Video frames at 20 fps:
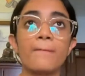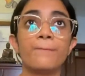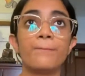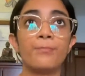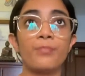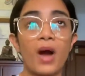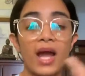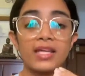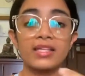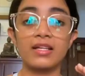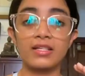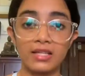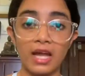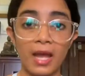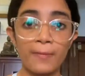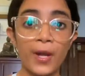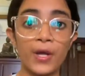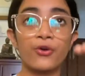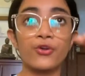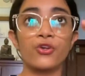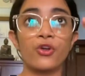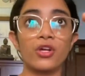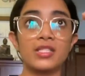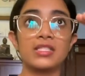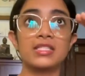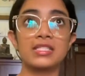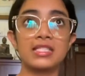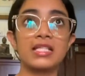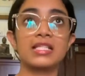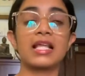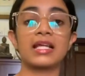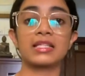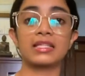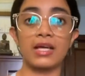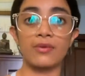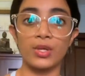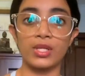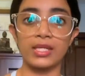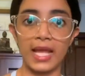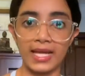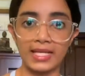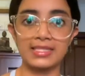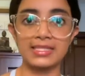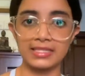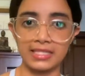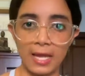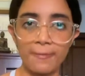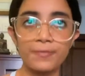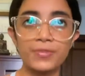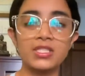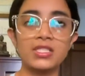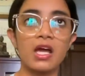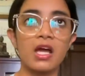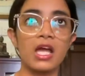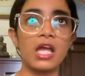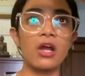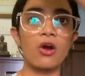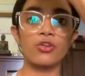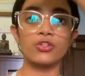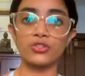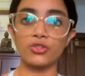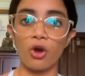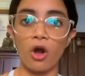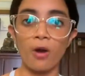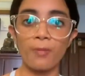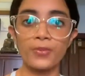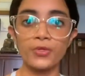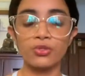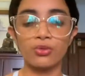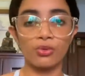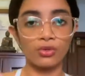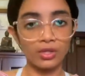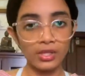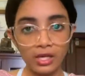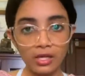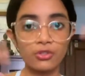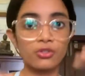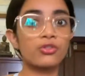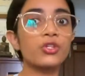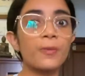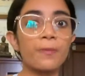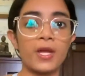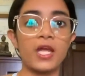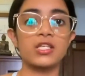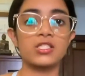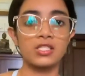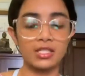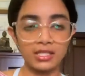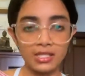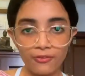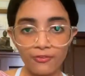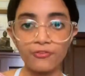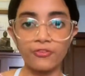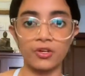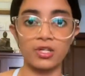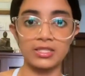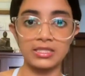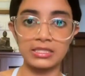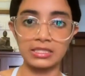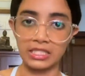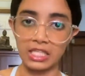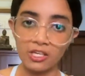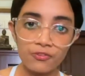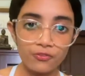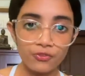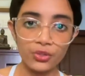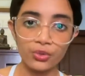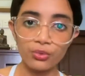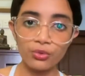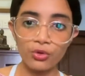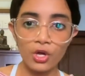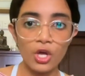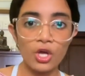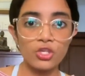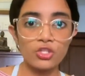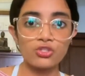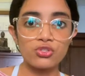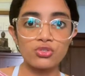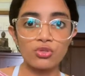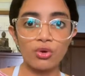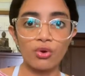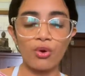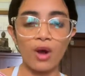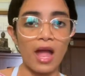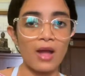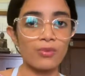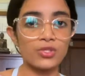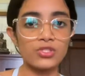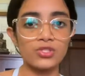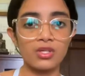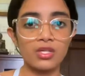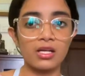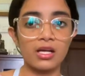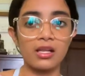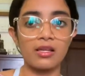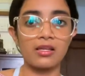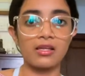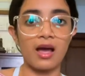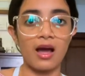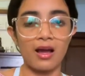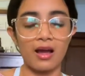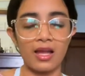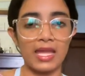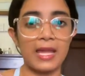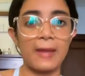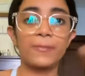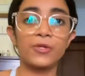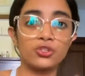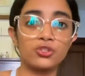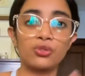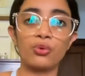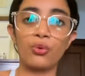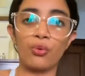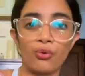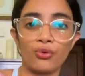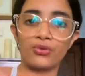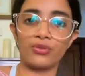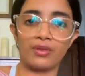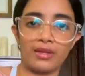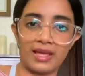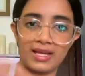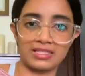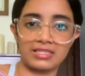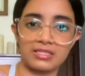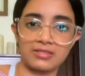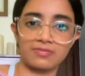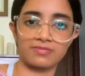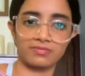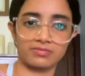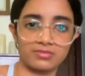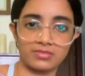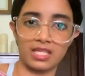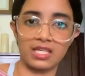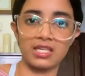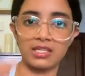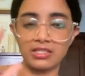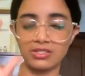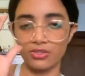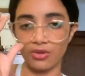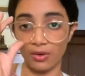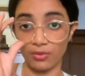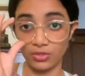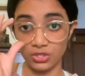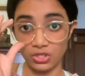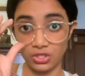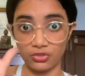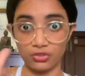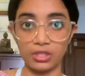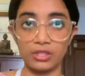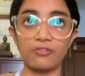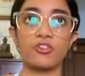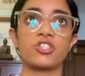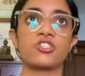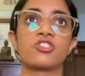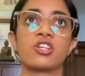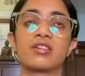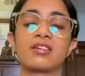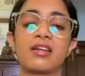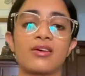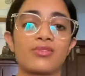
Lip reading: by that time I could not see that there were next steps on top. You only allowed to do the page that they first give you, so I was not able to go to the next thing. So I was just really frustrated, and I